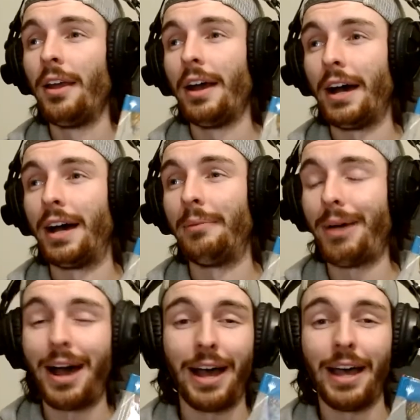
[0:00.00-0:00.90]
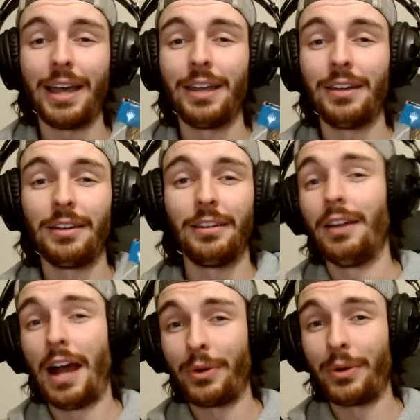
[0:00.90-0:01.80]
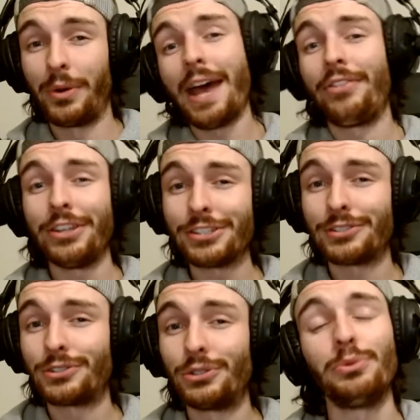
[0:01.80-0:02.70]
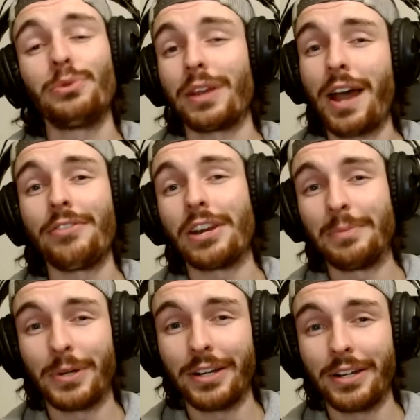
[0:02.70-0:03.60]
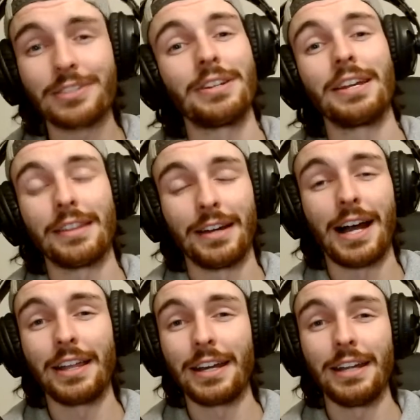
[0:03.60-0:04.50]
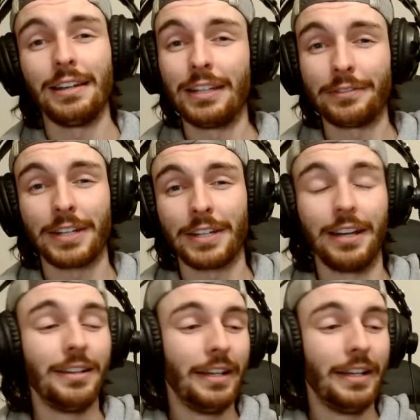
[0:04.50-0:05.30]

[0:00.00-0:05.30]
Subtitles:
I would add this to the guide that I put out yesterday, the holiday gift guide.